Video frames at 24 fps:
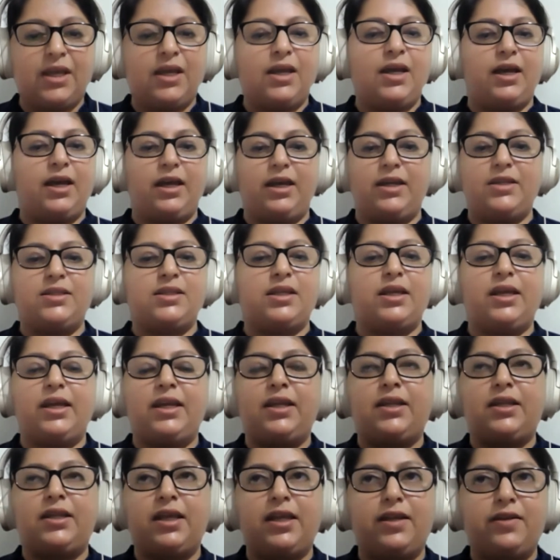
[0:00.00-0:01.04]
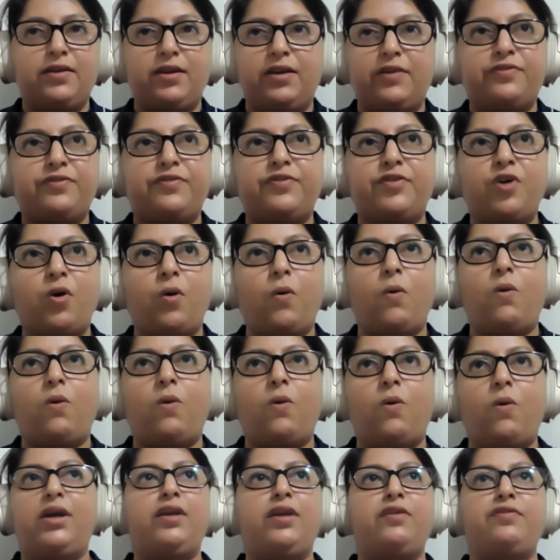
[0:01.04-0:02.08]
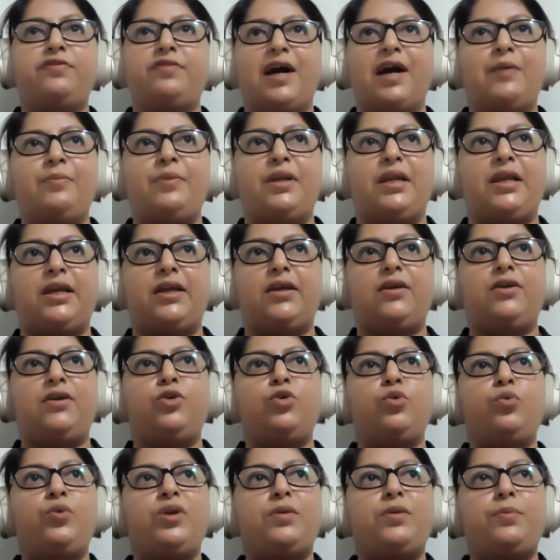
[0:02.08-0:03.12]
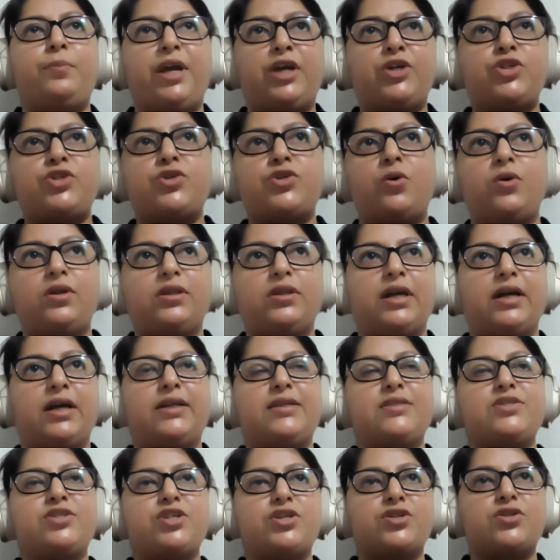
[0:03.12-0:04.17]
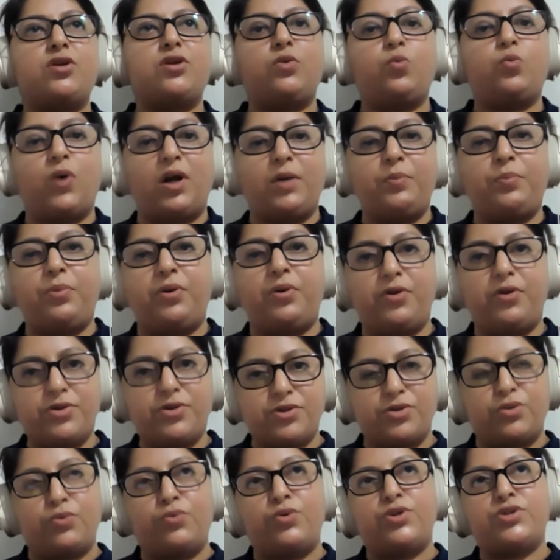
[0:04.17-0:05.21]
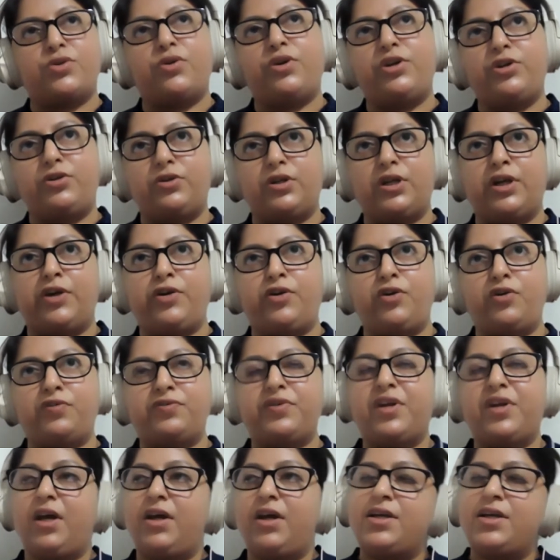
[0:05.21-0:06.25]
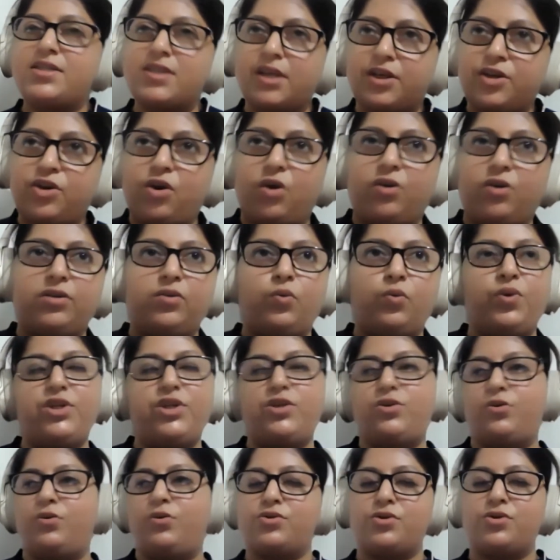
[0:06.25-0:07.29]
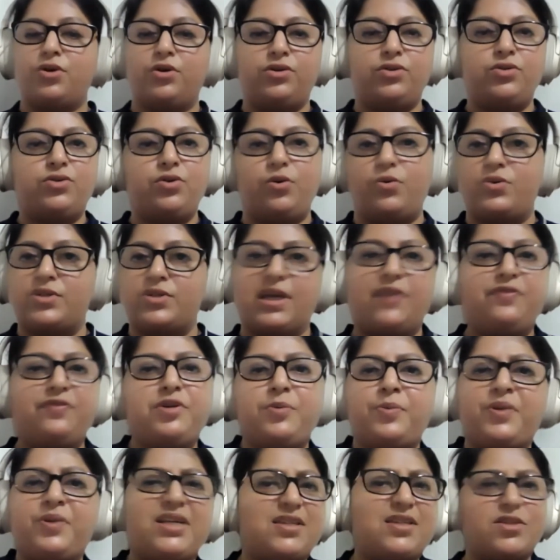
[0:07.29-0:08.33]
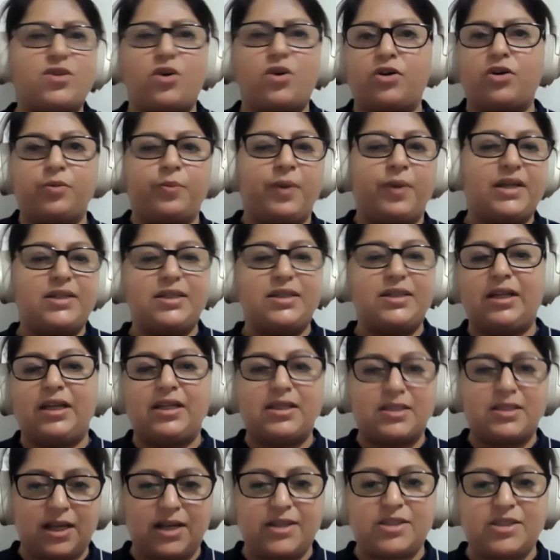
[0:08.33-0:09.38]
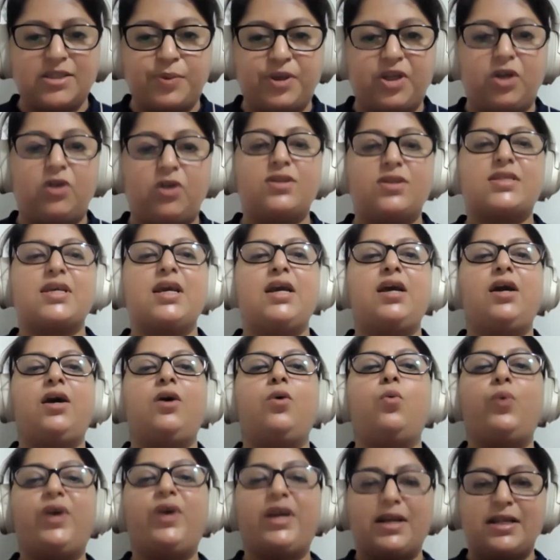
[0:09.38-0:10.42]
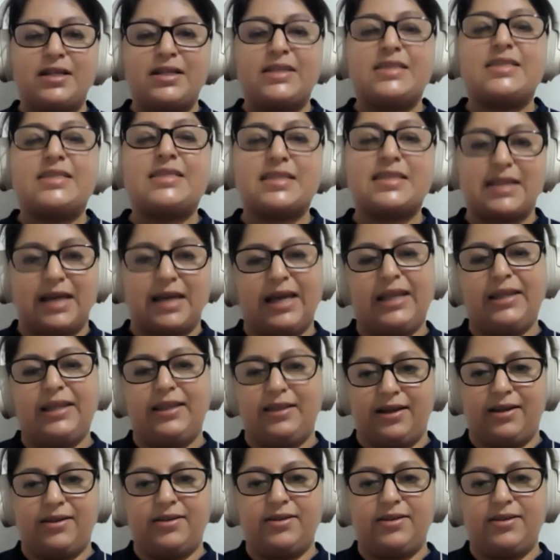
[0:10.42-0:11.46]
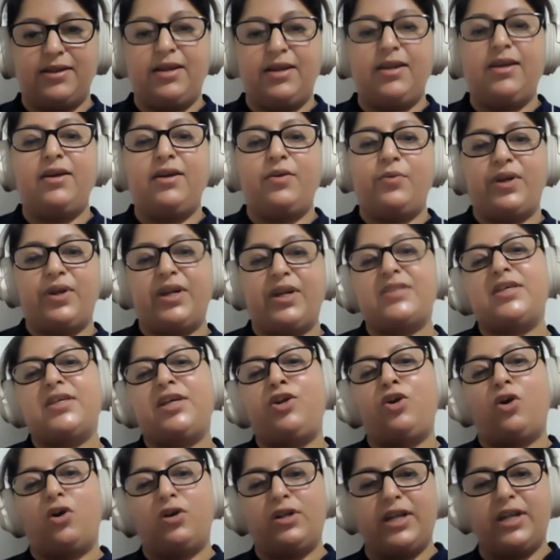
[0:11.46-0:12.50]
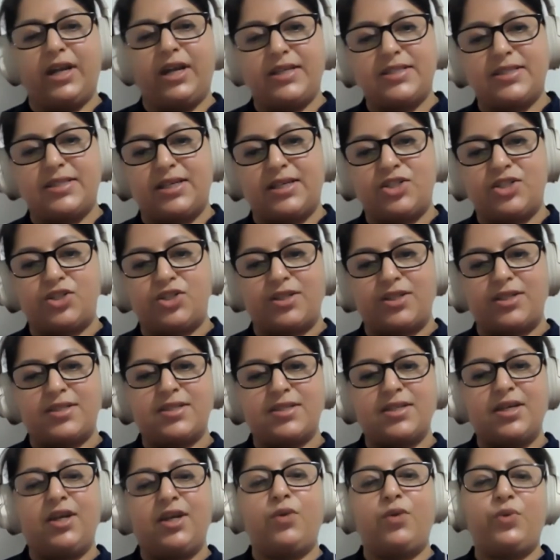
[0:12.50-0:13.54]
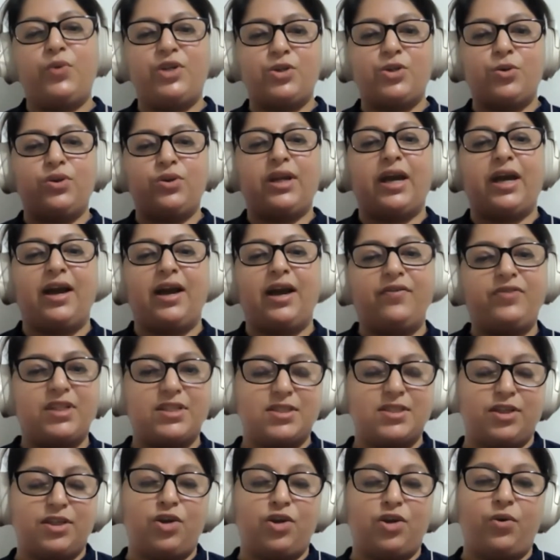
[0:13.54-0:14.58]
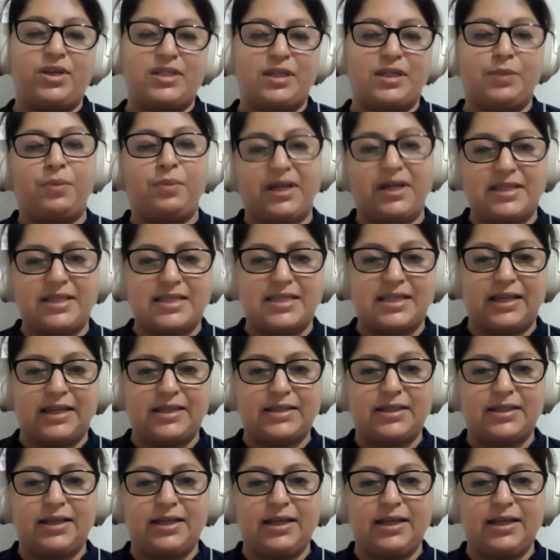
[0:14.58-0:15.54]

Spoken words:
And if you're in a family, you will make sure that it's just not one person who is going to kind of secure the windows or the doors. Everybody just automatically does because we understand that. Whereas in organizations, we don't have that security mindset.